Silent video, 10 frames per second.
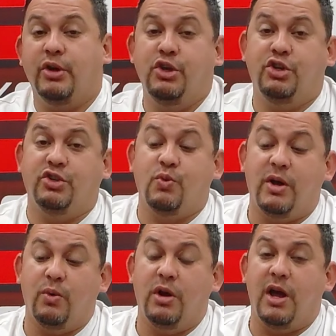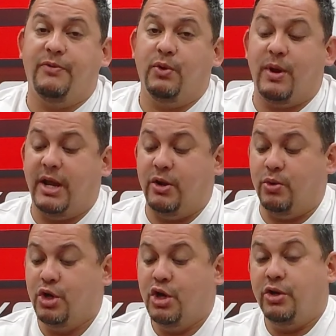and you just want to run off your
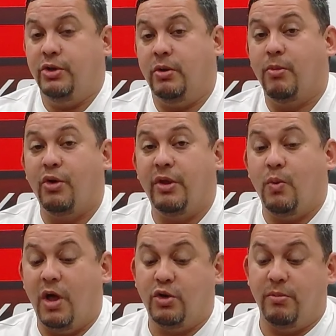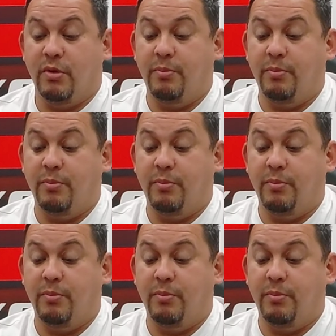radio, you're more than welcome.